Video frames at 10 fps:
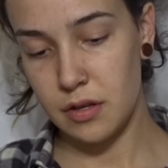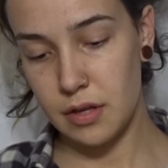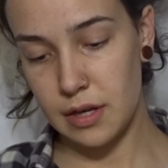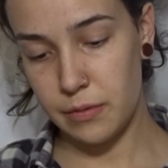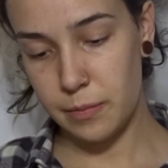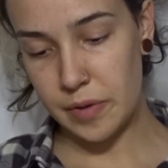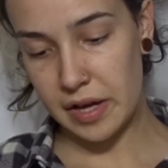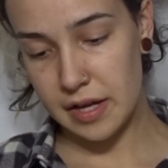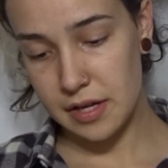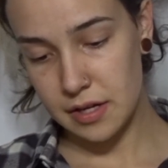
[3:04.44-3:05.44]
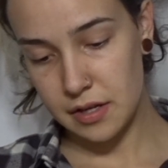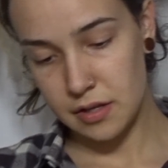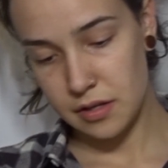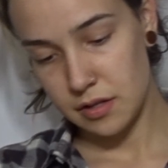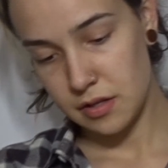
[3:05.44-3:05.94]
out back,
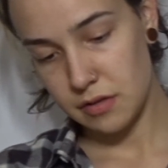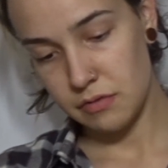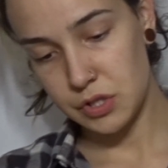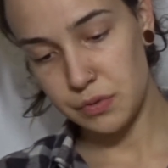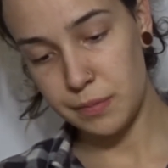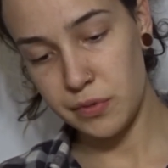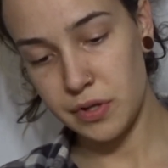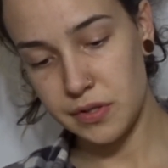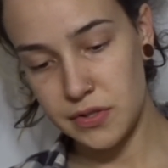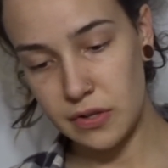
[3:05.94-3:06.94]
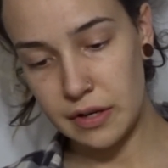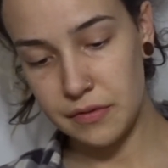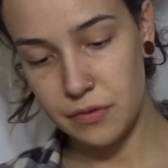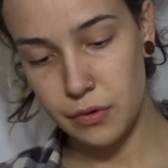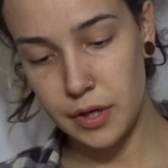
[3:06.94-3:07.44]
which we put aside
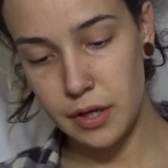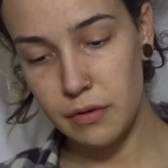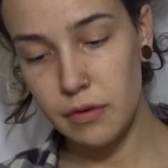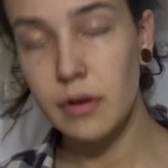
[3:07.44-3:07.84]
for you.